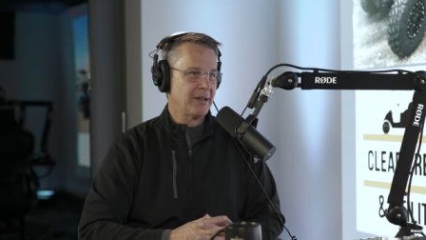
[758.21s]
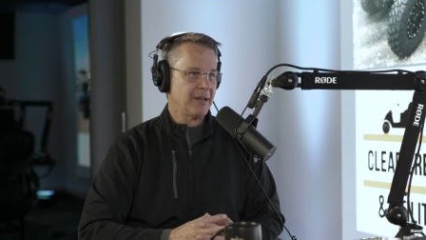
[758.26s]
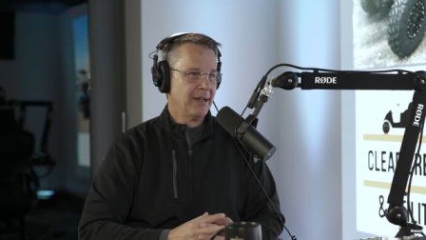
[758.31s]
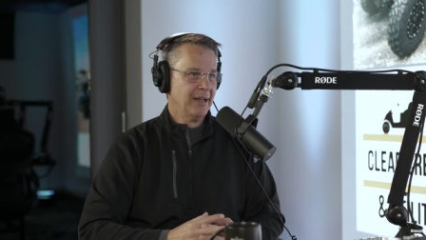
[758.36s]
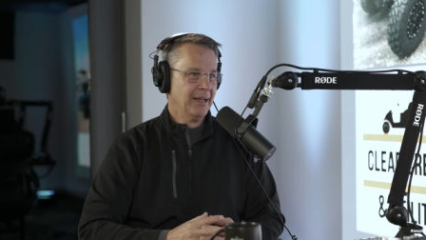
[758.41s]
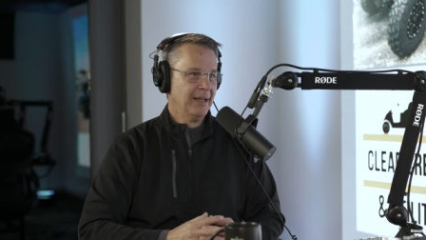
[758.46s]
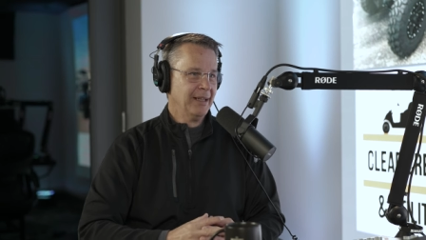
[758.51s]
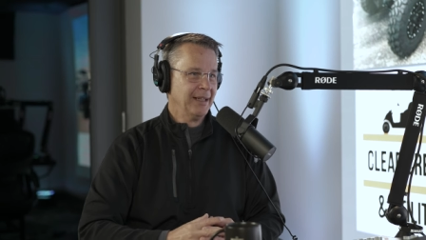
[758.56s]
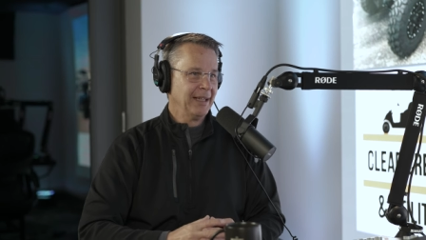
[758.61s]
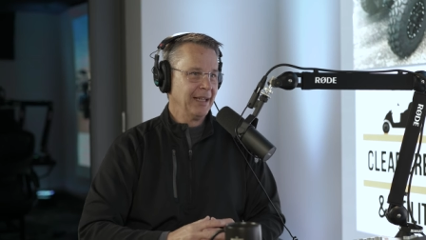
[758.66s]
and
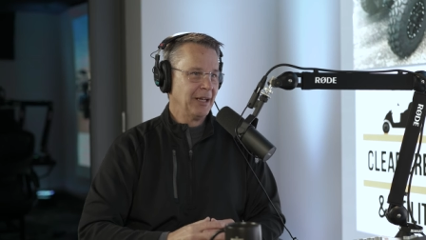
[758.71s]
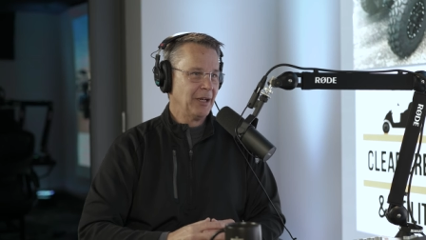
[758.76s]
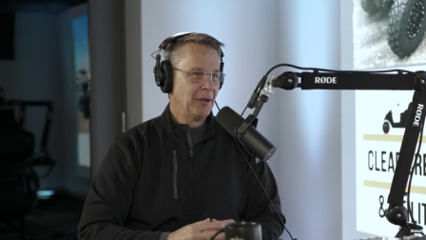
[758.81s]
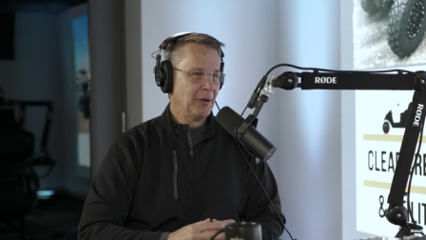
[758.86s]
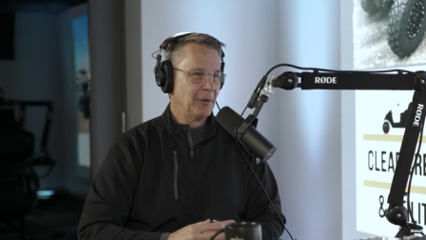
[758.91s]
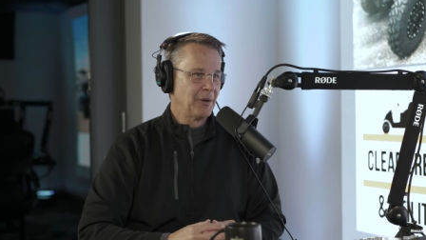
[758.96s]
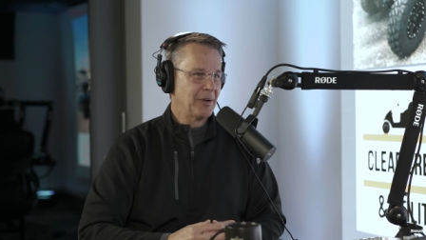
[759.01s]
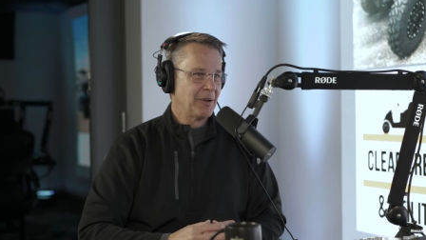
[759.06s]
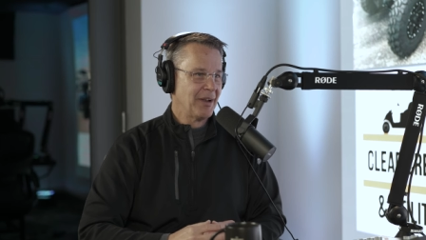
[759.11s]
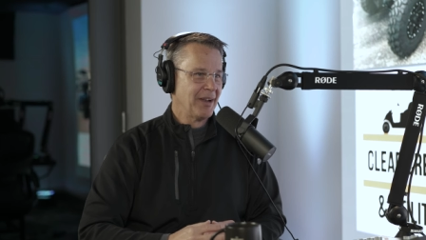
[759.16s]
you,
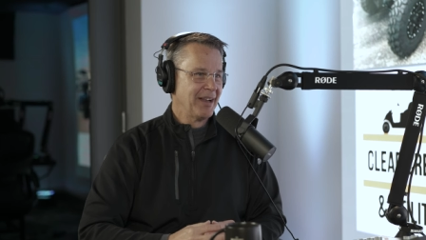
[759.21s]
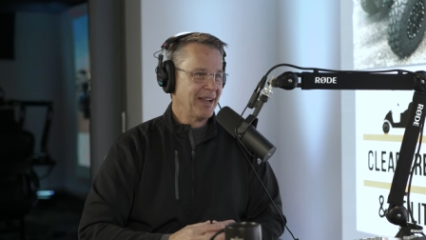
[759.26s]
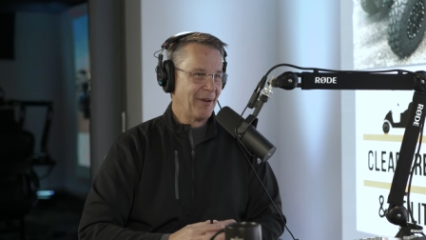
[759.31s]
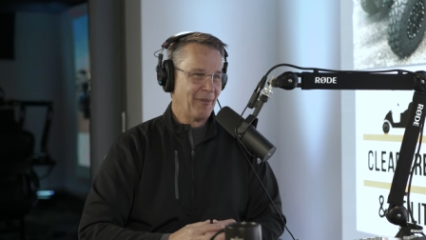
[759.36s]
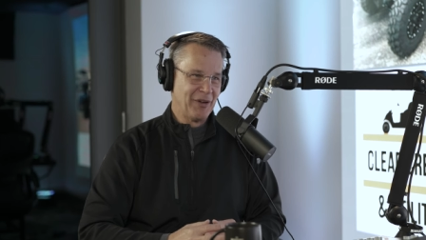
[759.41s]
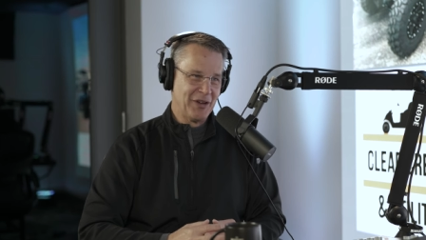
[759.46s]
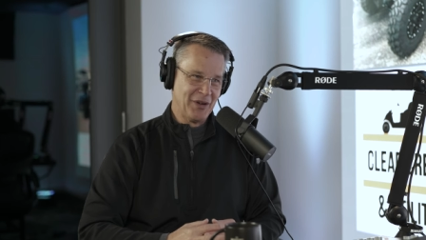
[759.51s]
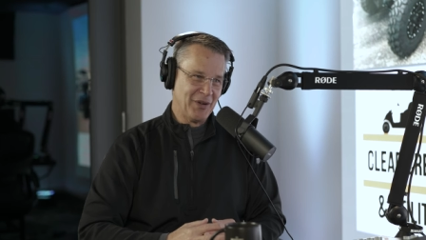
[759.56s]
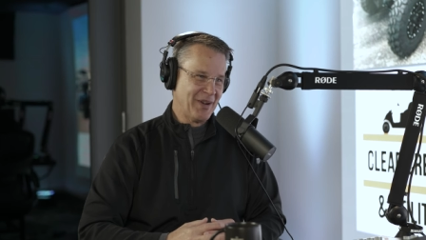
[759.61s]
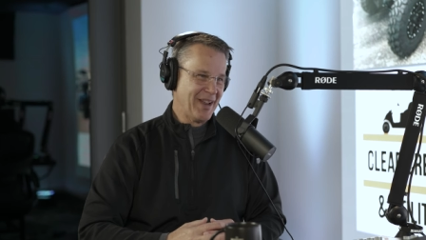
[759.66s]
know, now.
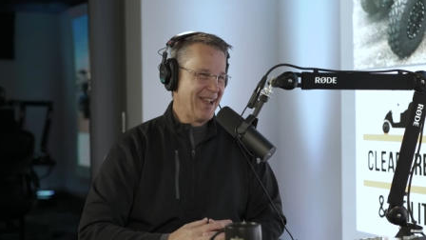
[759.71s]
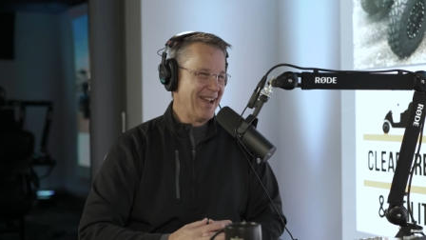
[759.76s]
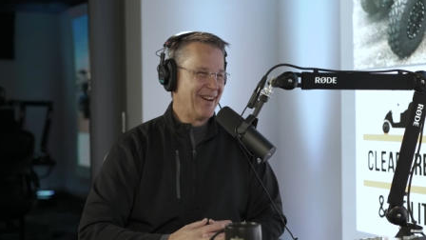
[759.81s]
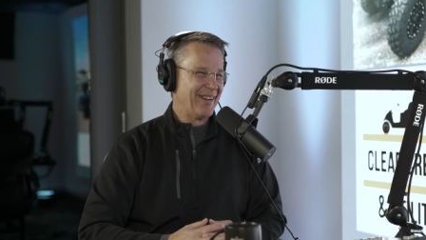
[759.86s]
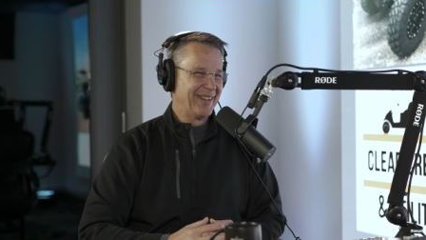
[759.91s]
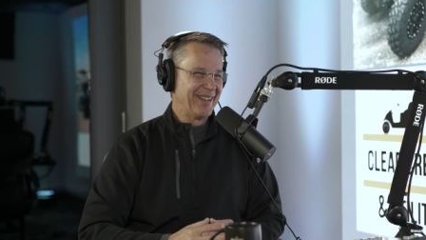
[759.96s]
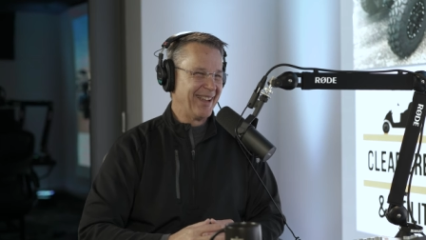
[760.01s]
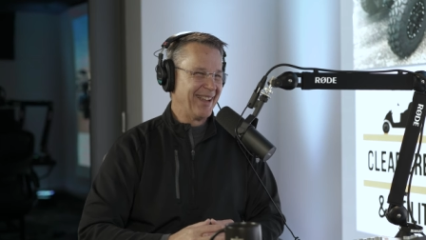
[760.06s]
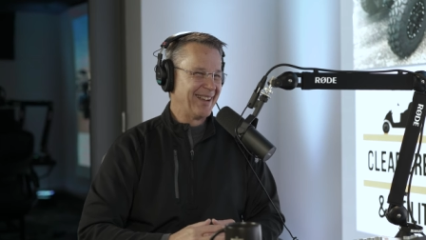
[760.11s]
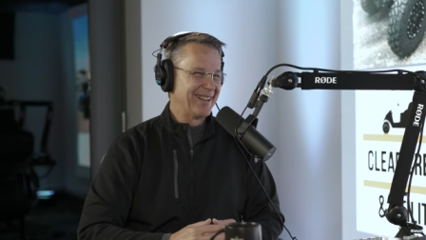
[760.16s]
we do
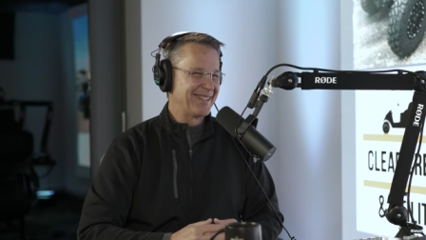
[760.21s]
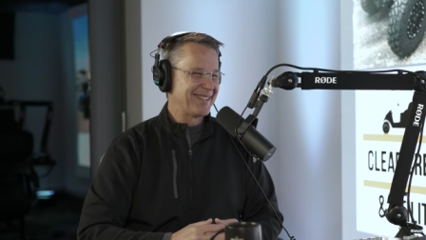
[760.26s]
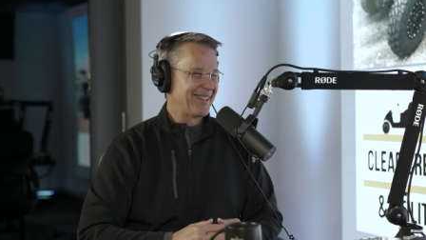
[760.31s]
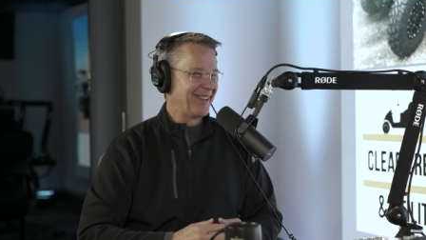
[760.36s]
now, yeah.